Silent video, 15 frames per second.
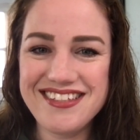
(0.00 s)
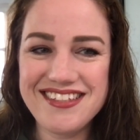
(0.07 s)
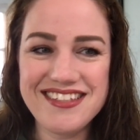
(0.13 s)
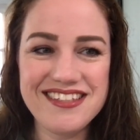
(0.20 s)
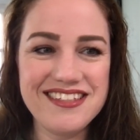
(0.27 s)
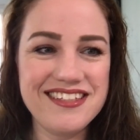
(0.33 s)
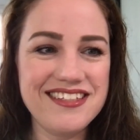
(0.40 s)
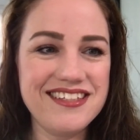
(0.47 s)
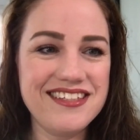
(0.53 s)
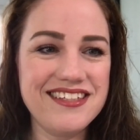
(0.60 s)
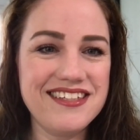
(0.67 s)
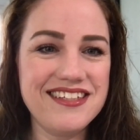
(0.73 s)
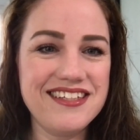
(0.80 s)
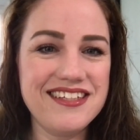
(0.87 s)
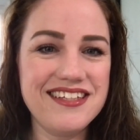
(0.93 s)

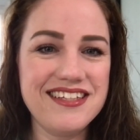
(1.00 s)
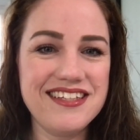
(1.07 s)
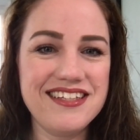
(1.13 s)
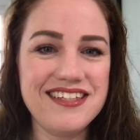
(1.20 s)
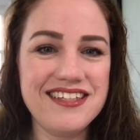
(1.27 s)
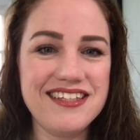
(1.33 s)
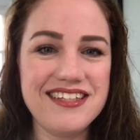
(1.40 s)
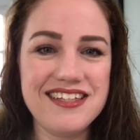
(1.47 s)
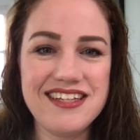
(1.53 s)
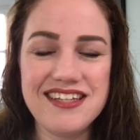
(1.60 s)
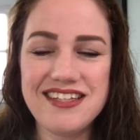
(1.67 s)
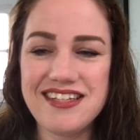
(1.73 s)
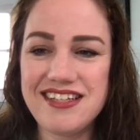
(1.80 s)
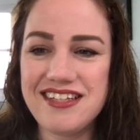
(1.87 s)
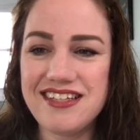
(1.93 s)

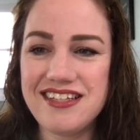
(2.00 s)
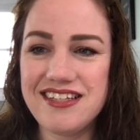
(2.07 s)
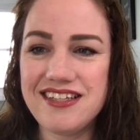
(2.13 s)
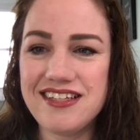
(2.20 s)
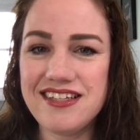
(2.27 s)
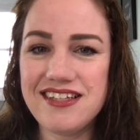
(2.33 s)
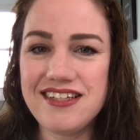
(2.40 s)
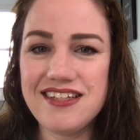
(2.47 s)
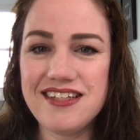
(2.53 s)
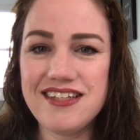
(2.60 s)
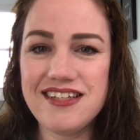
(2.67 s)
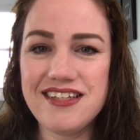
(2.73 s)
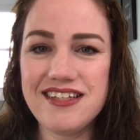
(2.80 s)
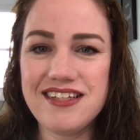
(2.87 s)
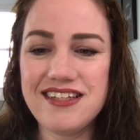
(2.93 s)

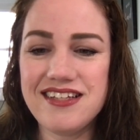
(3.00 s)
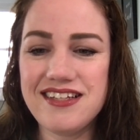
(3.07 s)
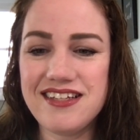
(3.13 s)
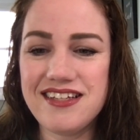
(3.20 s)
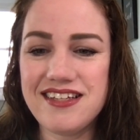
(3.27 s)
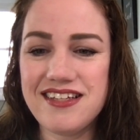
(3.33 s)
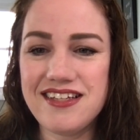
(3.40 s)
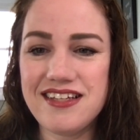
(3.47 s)
Nobody speaks.